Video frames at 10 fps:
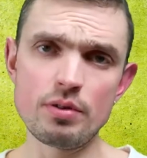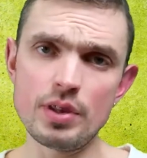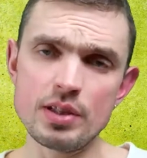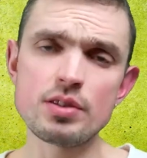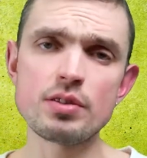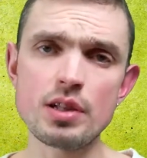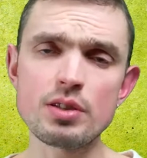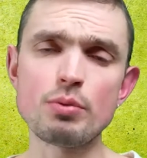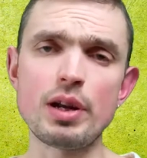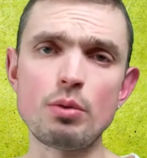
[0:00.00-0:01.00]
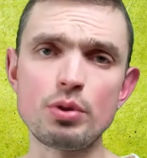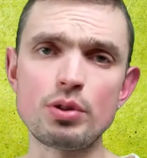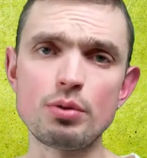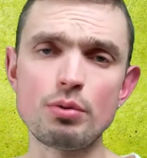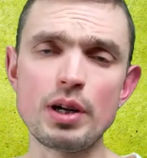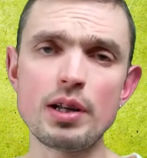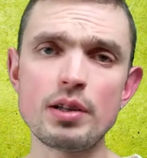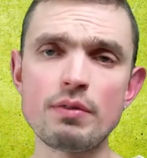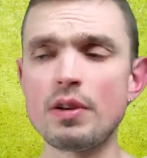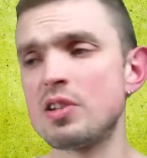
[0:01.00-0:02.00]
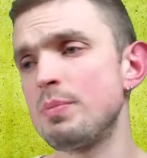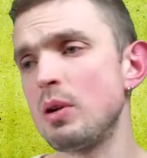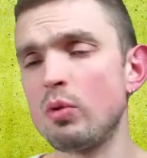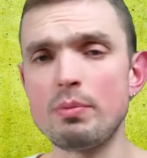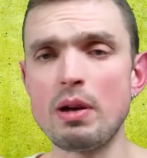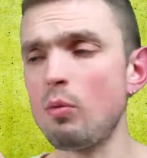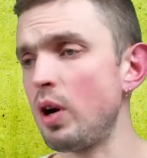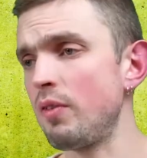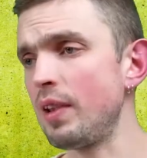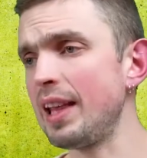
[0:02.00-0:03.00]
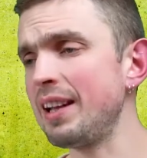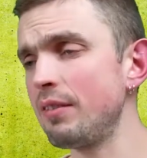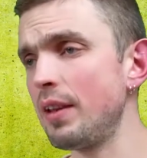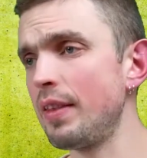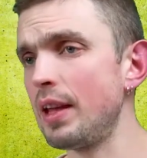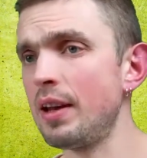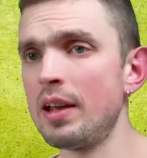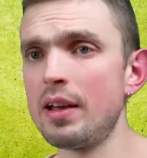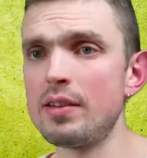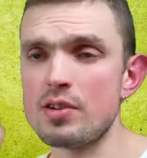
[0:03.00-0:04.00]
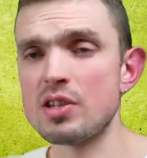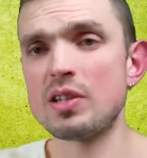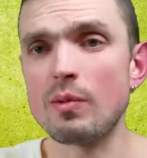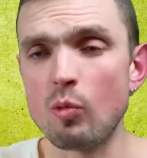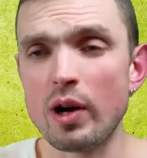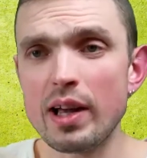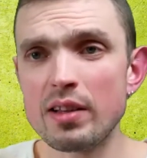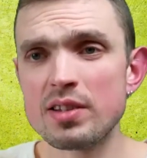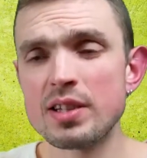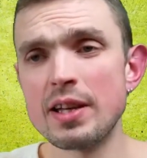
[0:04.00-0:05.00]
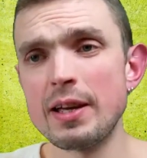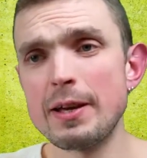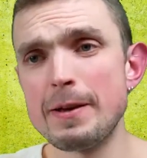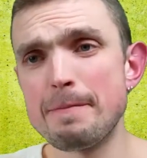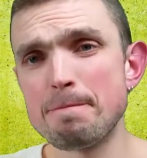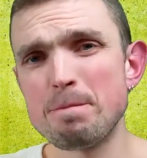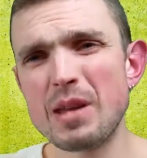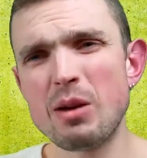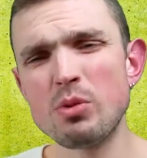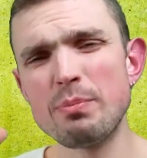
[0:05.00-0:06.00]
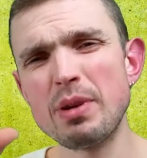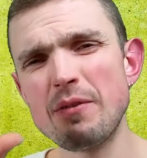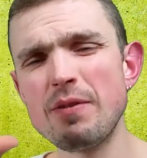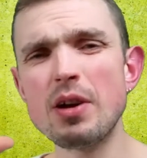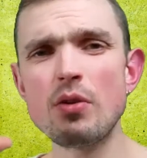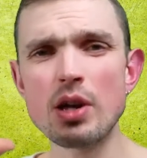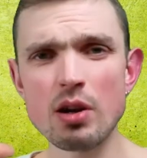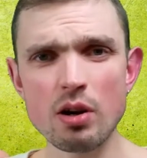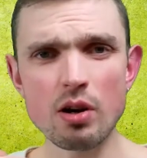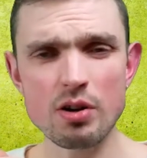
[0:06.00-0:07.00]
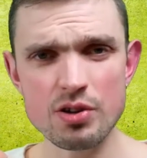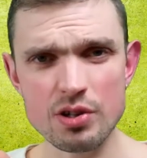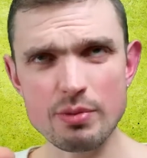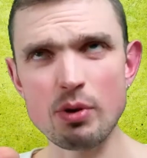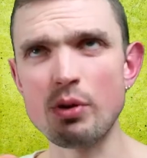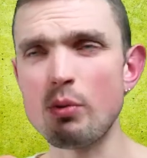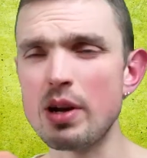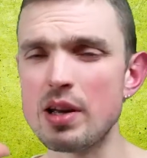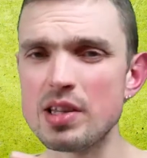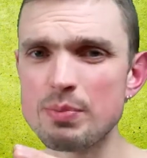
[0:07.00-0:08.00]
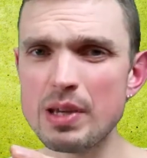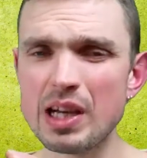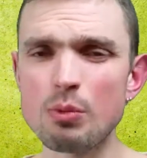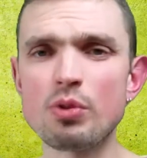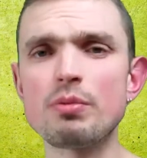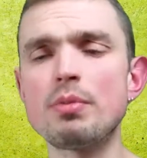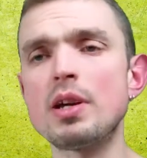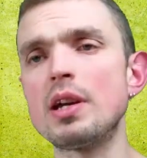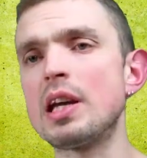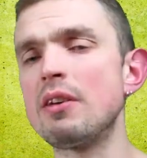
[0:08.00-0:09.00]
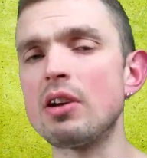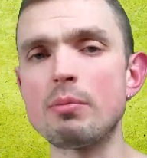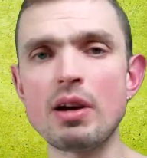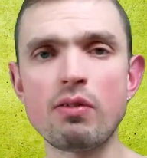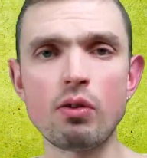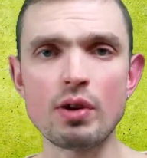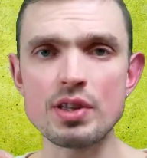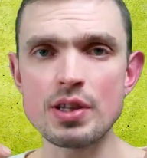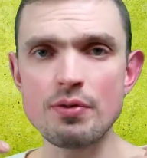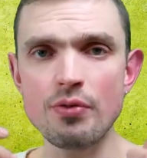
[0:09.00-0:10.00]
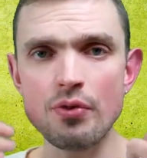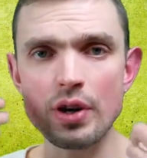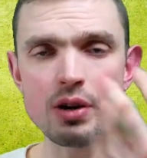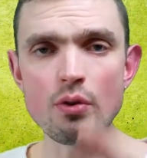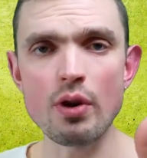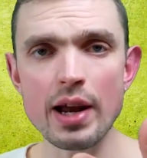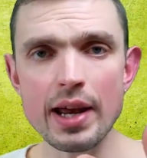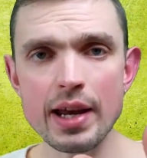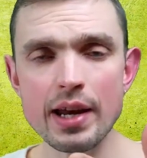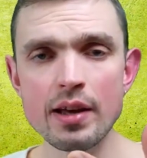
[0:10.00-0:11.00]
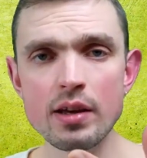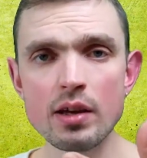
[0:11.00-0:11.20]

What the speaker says: That's what I would do, right? If I speak with my wife in Latin, and then there's someone else, I would be very cautious about the way I speak. I wouldn't be giving my fluency free rein,